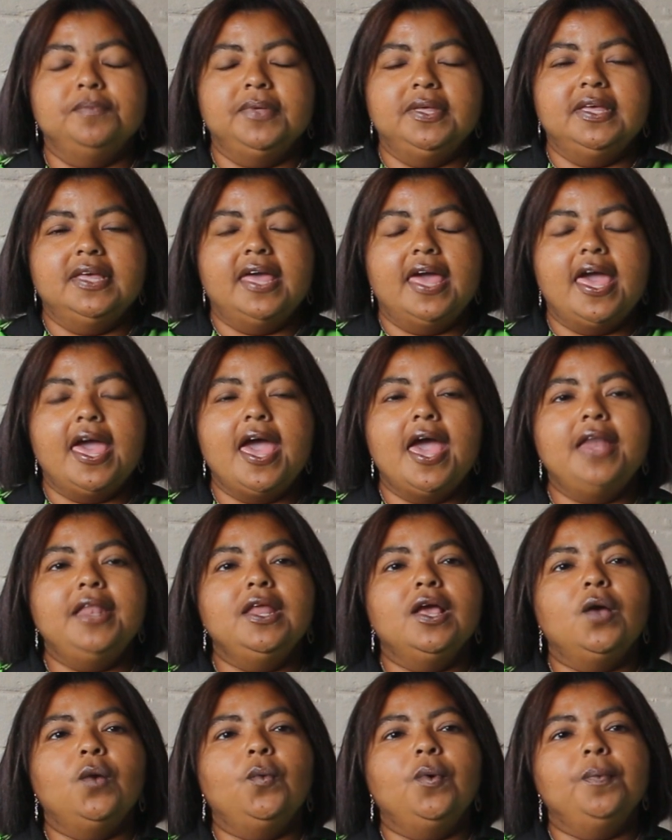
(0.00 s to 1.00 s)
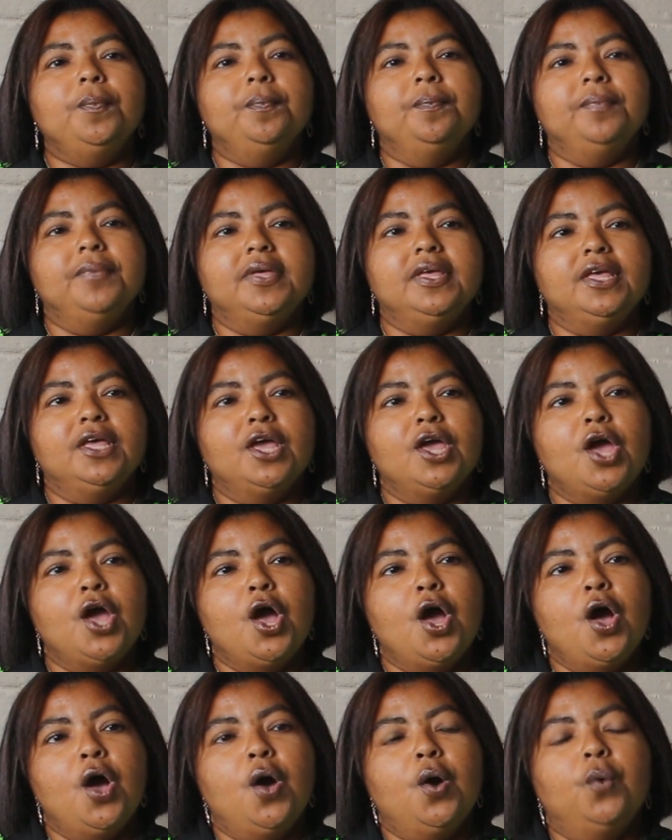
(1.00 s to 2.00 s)
me and equipped me
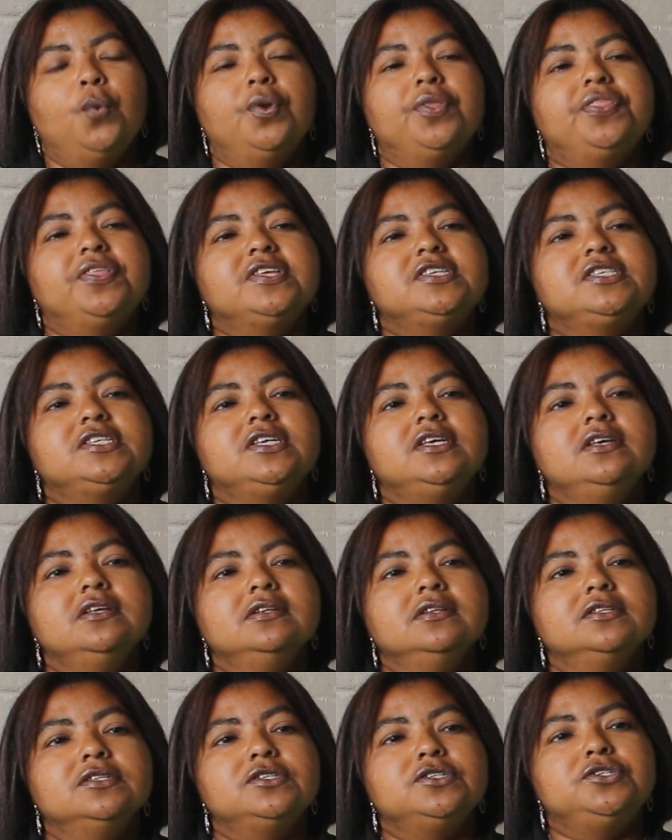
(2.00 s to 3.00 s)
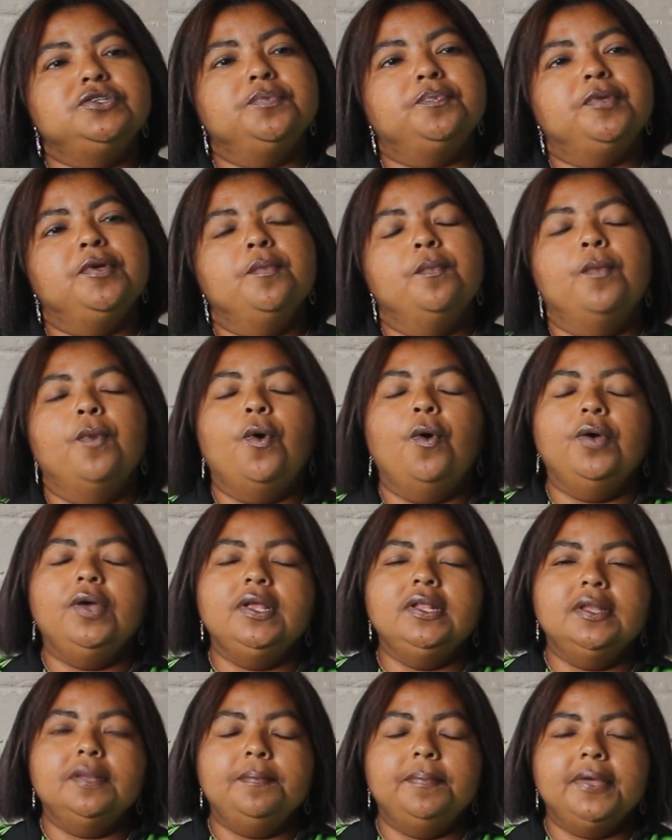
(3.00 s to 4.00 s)
with the skills to be more
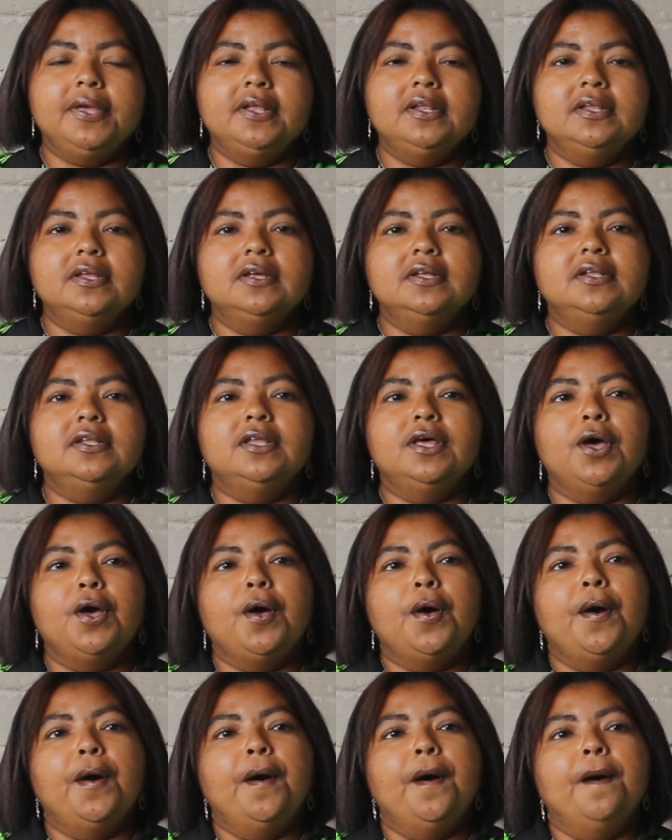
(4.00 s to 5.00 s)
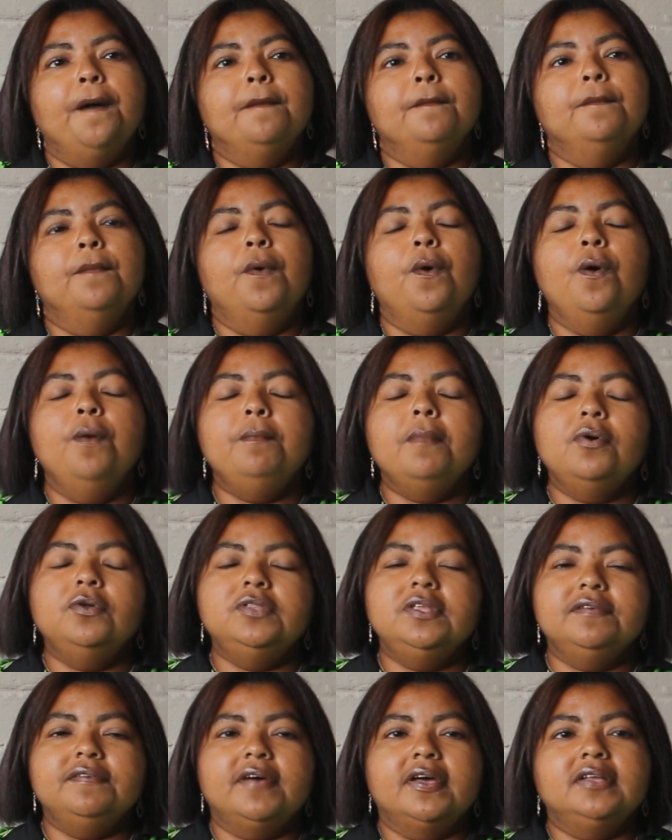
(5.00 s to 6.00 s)
independent, more
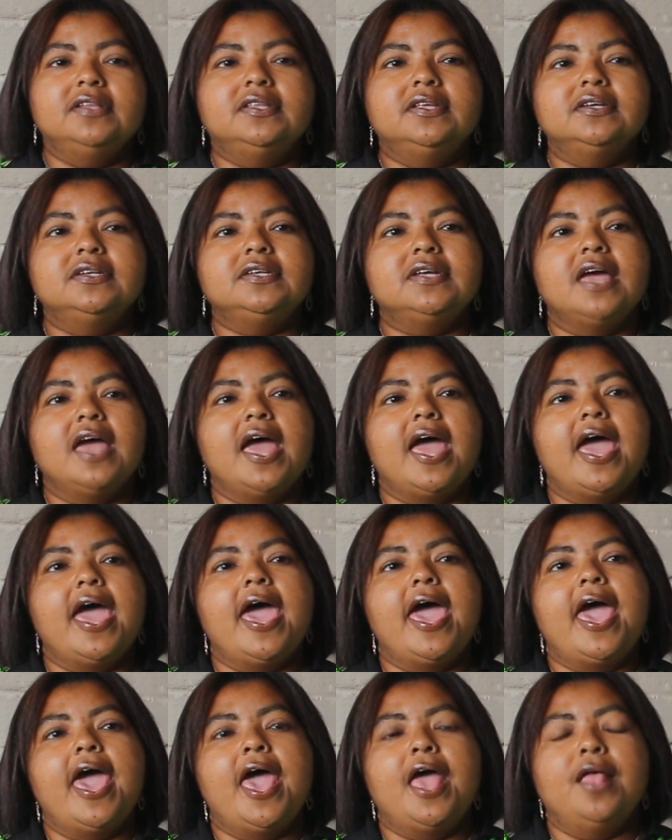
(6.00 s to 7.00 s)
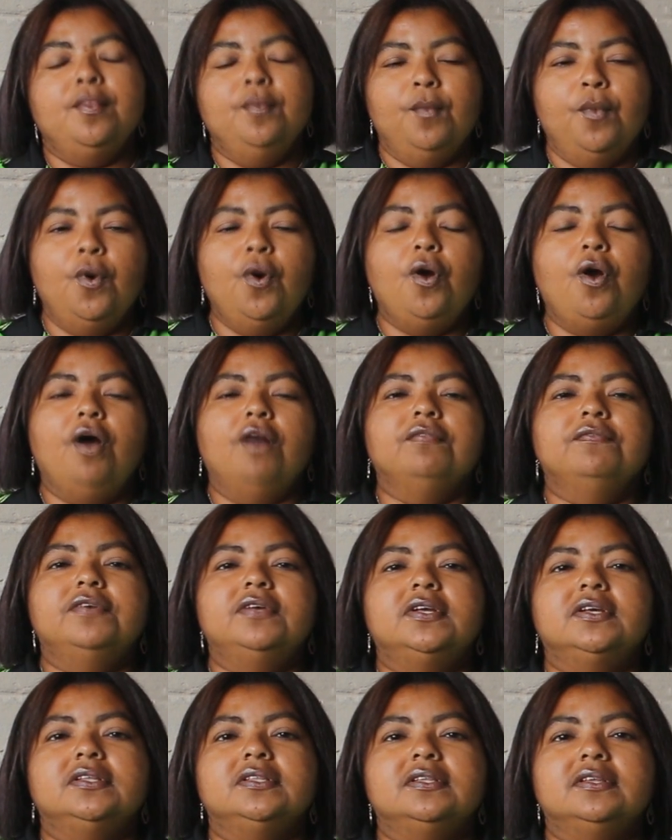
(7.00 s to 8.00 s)
motivated, and more
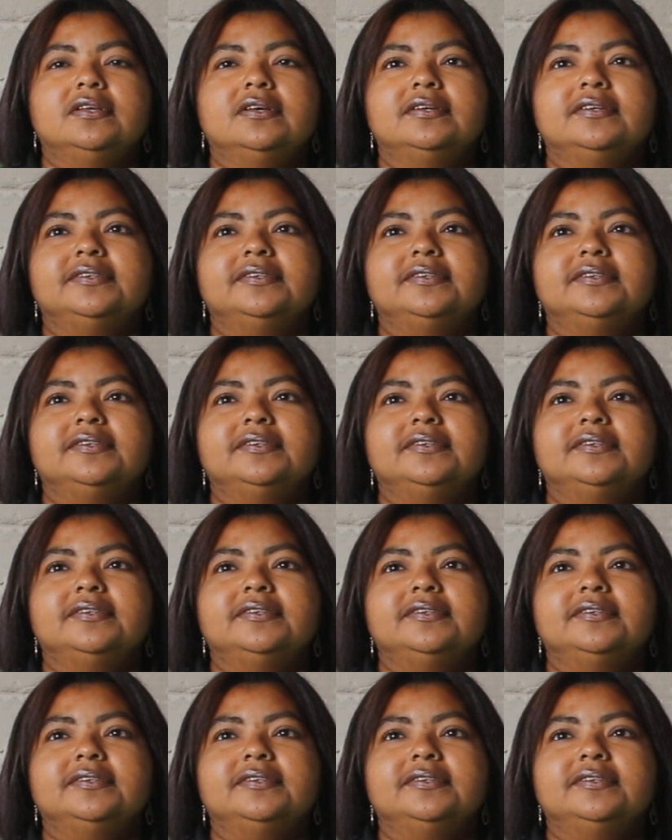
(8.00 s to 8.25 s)
confident.